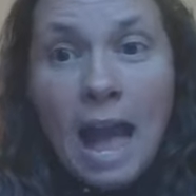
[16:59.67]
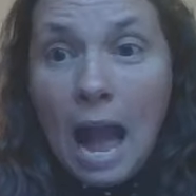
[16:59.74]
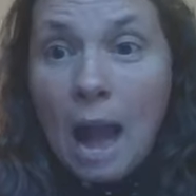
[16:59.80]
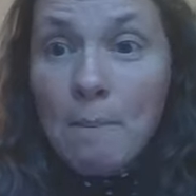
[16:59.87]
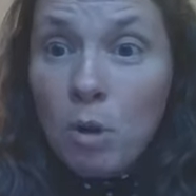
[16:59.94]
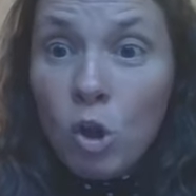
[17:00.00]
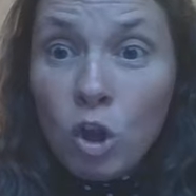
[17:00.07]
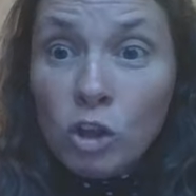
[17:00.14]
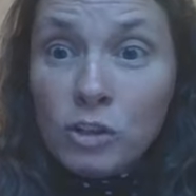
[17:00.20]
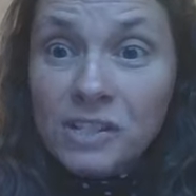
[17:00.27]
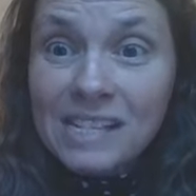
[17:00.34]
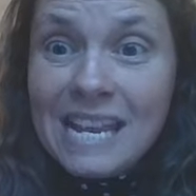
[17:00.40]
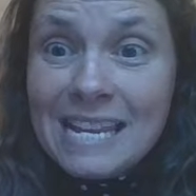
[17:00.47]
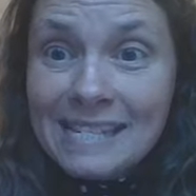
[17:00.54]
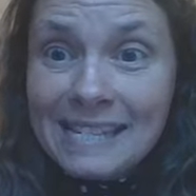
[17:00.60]
And Paul
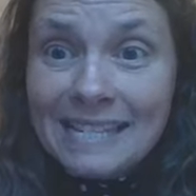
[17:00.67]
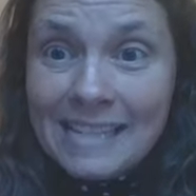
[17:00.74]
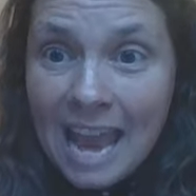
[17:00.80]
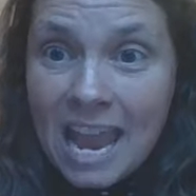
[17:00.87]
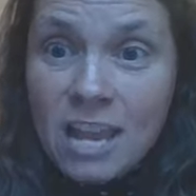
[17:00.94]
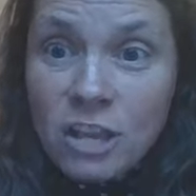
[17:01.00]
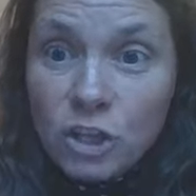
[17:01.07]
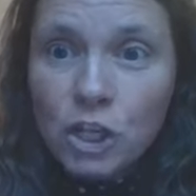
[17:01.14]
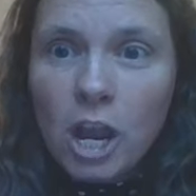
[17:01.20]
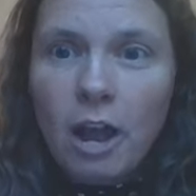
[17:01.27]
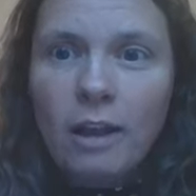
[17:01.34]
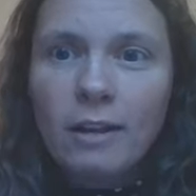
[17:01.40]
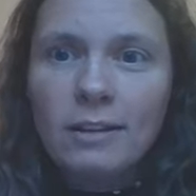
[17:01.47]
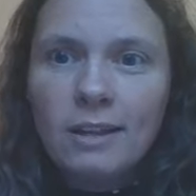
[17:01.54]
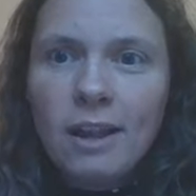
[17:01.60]
sees the
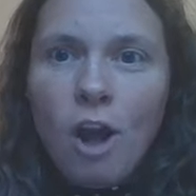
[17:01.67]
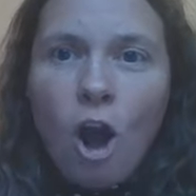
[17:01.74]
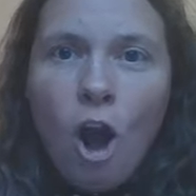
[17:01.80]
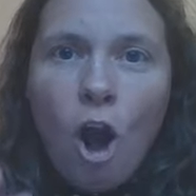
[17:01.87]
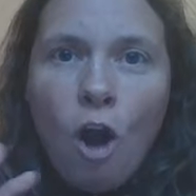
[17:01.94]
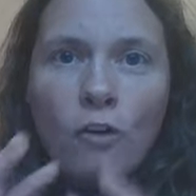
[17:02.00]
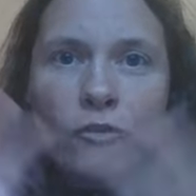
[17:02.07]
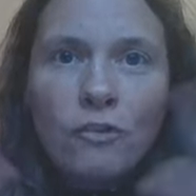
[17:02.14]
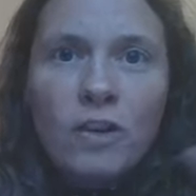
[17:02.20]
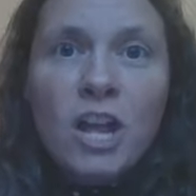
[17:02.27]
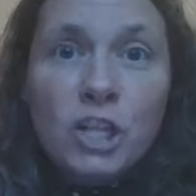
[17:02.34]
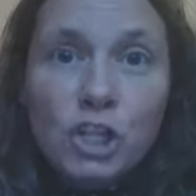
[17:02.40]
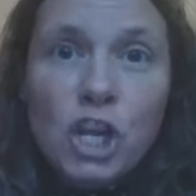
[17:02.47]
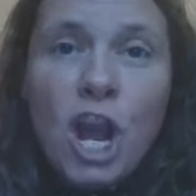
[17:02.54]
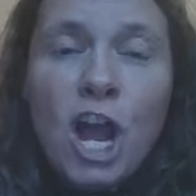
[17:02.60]
danger of
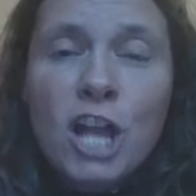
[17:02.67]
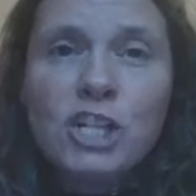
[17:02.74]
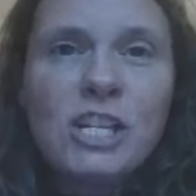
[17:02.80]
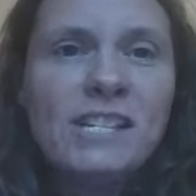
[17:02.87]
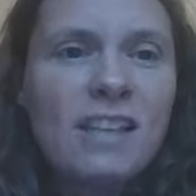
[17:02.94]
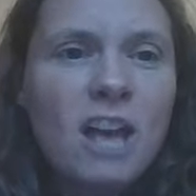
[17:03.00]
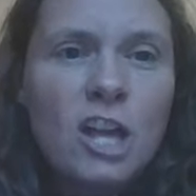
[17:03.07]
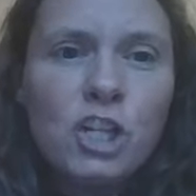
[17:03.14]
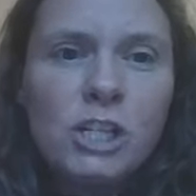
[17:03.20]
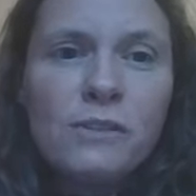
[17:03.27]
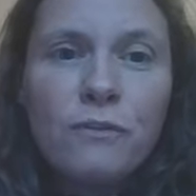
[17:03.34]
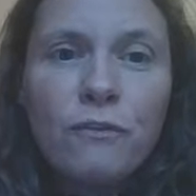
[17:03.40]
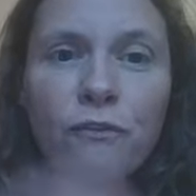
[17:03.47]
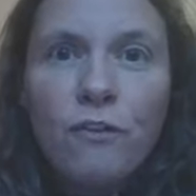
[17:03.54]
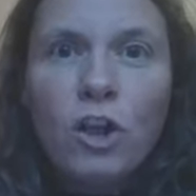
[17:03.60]
churches that are
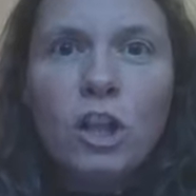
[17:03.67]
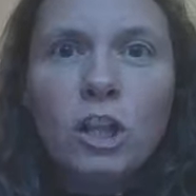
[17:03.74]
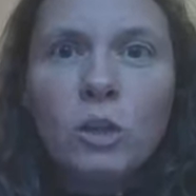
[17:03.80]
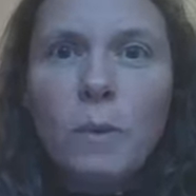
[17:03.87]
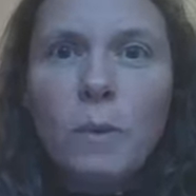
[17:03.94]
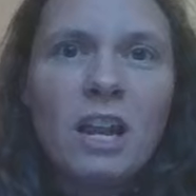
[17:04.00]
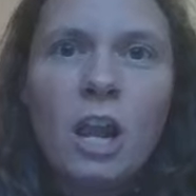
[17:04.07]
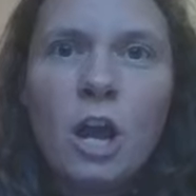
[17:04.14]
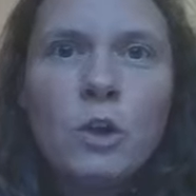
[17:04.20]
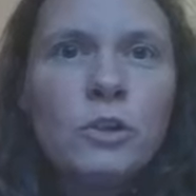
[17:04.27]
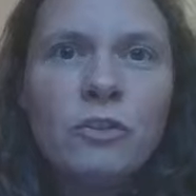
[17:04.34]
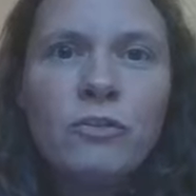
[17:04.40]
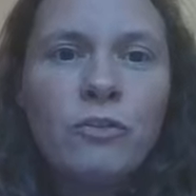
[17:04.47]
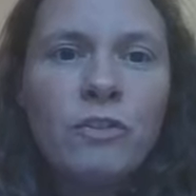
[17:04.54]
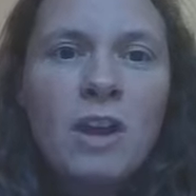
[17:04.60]
just full load
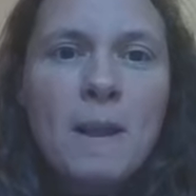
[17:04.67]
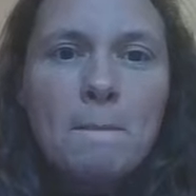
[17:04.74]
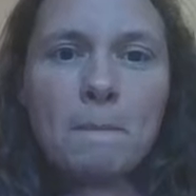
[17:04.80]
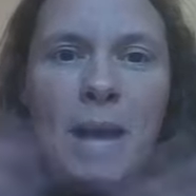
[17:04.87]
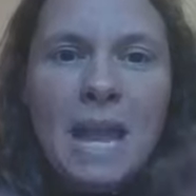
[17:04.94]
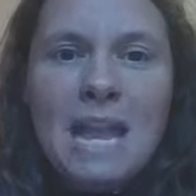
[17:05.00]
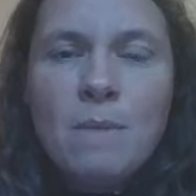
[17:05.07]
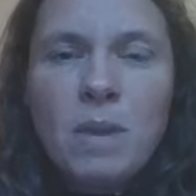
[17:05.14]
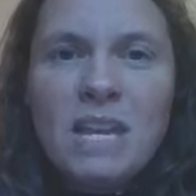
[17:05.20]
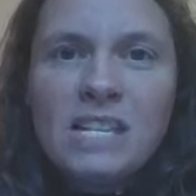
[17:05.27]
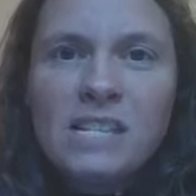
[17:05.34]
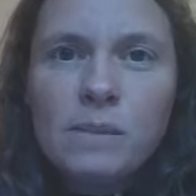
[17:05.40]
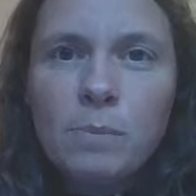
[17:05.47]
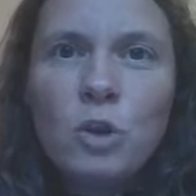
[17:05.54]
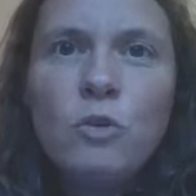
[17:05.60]
of baby
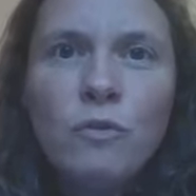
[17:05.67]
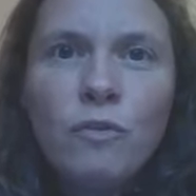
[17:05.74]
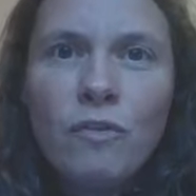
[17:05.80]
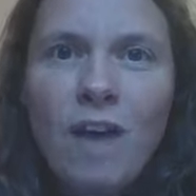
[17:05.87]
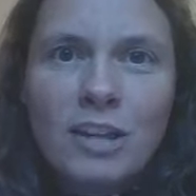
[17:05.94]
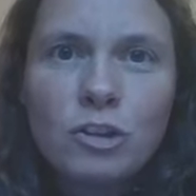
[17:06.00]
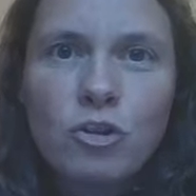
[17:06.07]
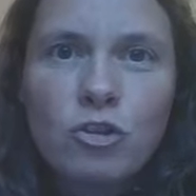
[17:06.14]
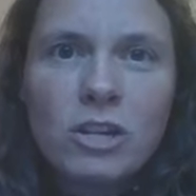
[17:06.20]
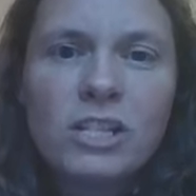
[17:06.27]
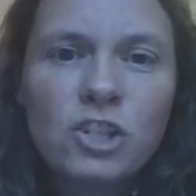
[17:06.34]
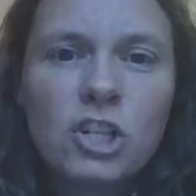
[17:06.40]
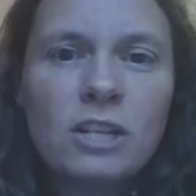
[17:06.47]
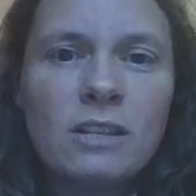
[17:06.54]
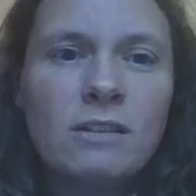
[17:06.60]
spoon fed
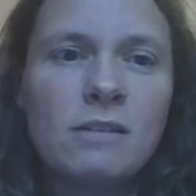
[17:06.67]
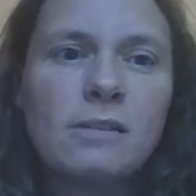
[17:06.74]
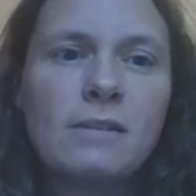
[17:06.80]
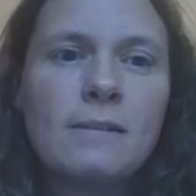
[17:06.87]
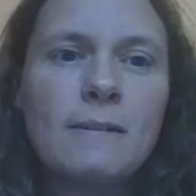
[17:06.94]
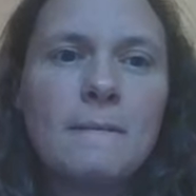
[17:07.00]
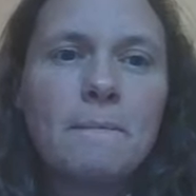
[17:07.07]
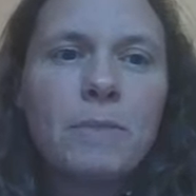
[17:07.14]
Christians.